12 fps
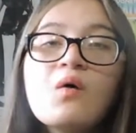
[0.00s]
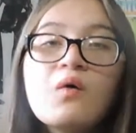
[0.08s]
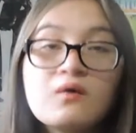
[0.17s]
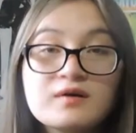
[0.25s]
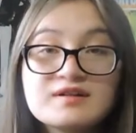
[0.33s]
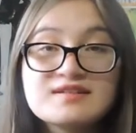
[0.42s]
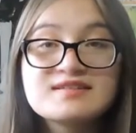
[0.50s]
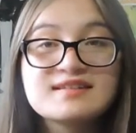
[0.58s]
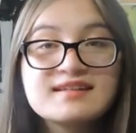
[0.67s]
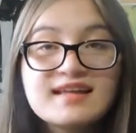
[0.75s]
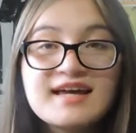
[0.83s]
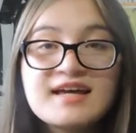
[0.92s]
or in
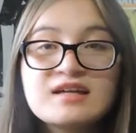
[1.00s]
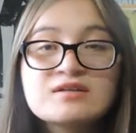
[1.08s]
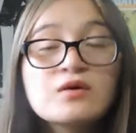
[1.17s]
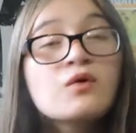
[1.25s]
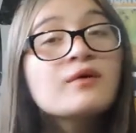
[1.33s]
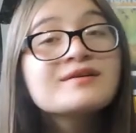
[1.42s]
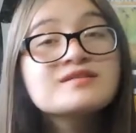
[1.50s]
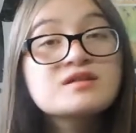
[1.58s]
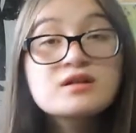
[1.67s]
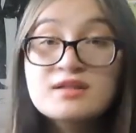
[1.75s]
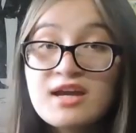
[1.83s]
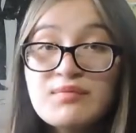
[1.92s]
Disneyland, or it's a
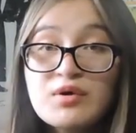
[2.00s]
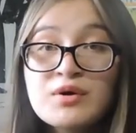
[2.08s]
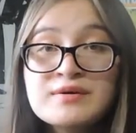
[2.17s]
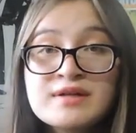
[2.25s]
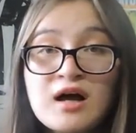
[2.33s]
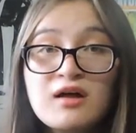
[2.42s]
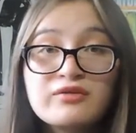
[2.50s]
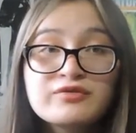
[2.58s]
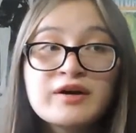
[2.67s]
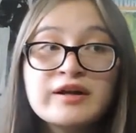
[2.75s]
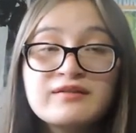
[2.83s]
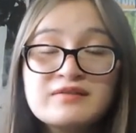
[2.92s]
Good Neighbor hotel for
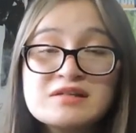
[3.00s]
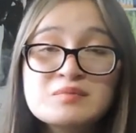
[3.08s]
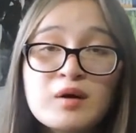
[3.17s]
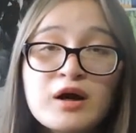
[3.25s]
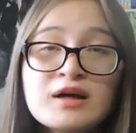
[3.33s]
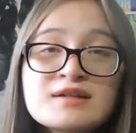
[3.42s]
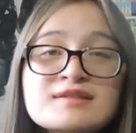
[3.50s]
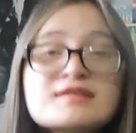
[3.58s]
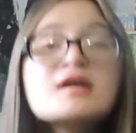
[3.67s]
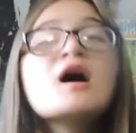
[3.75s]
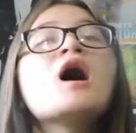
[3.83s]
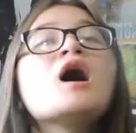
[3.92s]
any of these parks,
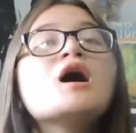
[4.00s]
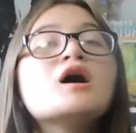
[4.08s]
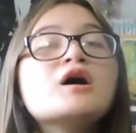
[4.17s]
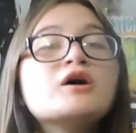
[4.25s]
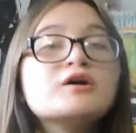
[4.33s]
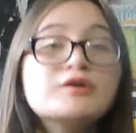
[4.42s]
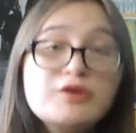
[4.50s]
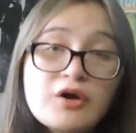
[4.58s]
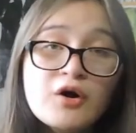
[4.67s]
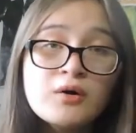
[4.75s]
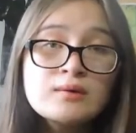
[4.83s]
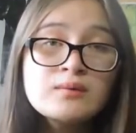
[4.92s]

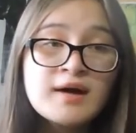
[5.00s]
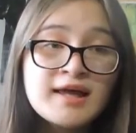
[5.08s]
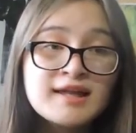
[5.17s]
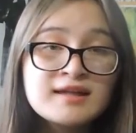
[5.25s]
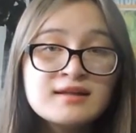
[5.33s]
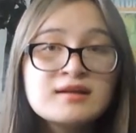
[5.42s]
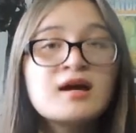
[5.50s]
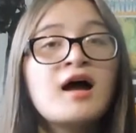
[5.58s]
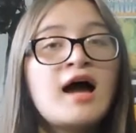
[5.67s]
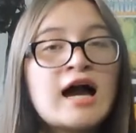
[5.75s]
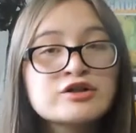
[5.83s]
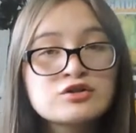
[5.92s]
know when
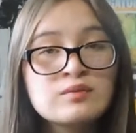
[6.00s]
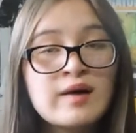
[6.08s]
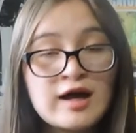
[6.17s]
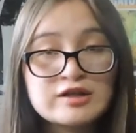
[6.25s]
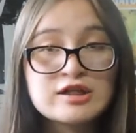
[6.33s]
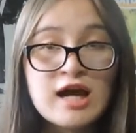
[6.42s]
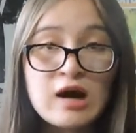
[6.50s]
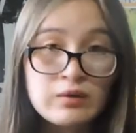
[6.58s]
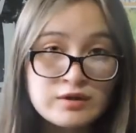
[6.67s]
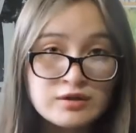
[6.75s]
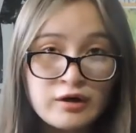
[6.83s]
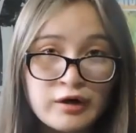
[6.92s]
extra magic
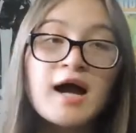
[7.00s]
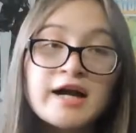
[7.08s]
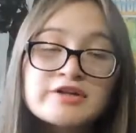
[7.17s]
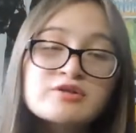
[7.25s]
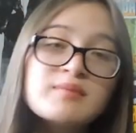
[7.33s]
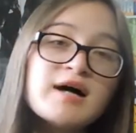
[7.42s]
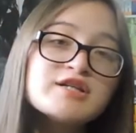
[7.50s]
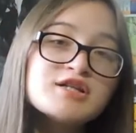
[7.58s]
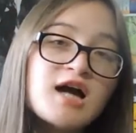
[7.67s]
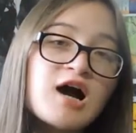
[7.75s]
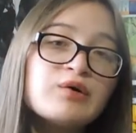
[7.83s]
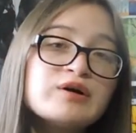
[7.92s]
hours are. Extra magic
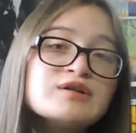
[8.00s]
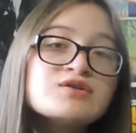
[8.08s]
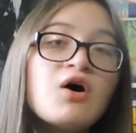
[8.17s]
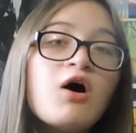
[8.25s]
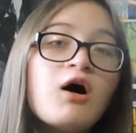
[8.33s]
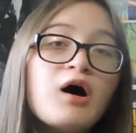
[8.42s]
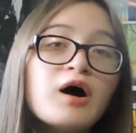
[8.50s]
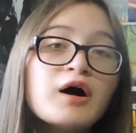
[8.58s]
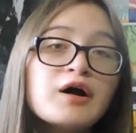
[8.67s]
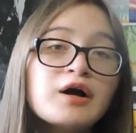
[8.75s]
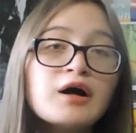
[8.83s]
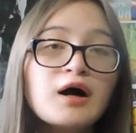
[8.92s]
hours
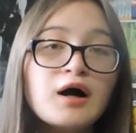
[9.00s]
are